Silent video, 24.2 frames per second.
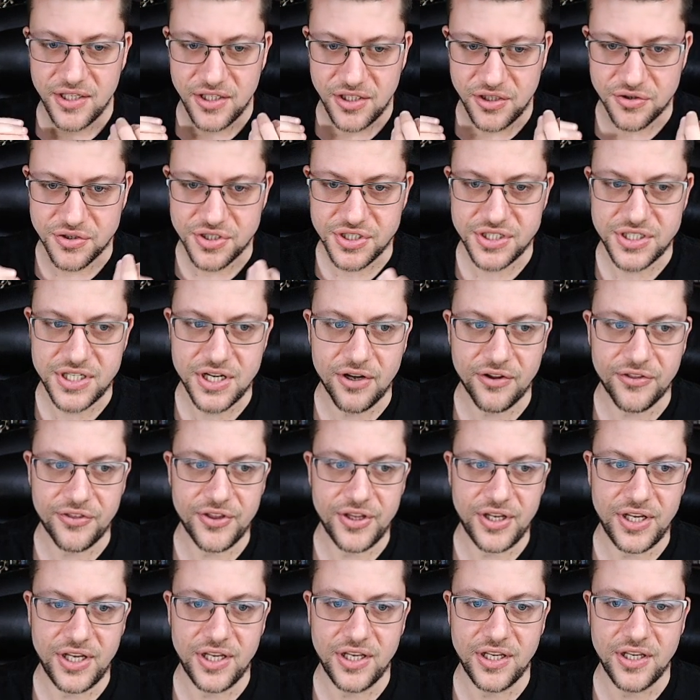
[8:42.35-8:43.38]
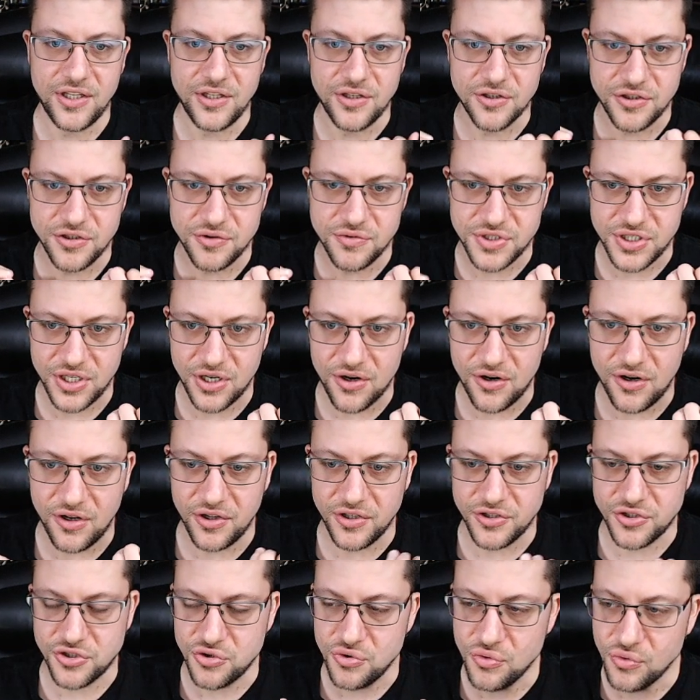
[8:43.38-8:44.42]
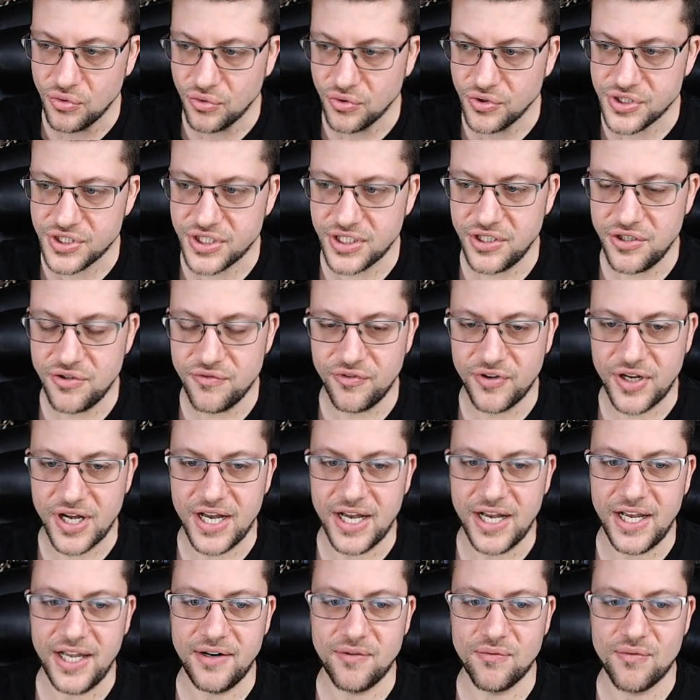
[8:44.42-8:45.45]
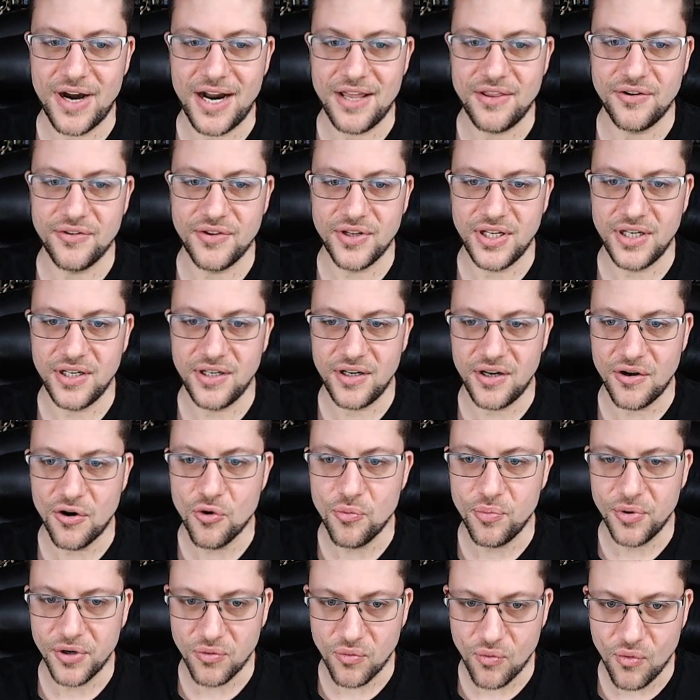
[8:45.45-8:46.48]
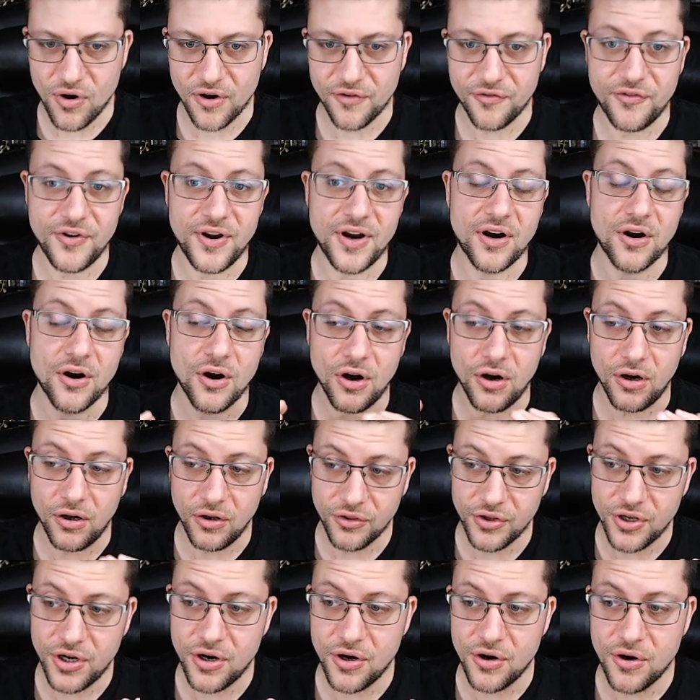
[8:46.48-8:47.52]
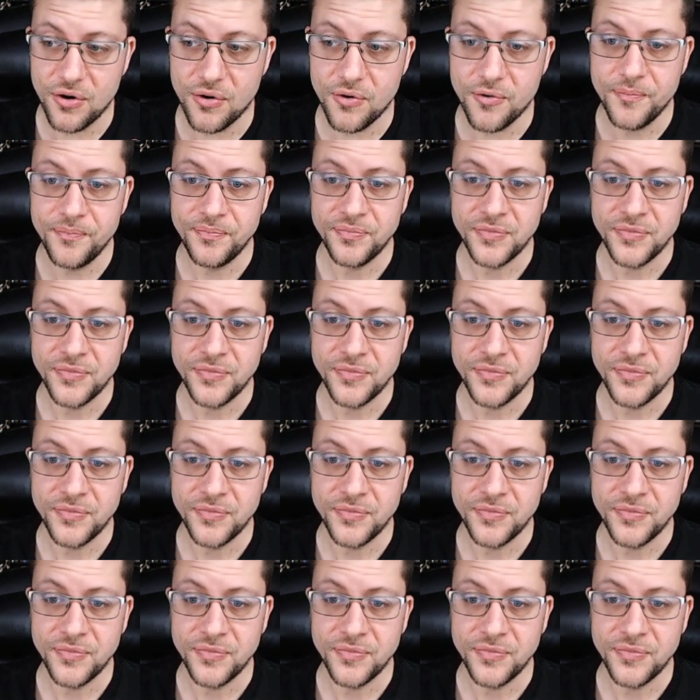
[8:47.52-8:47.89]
You're stealthing. You're using all the tools you've got rather than open warfare. Although,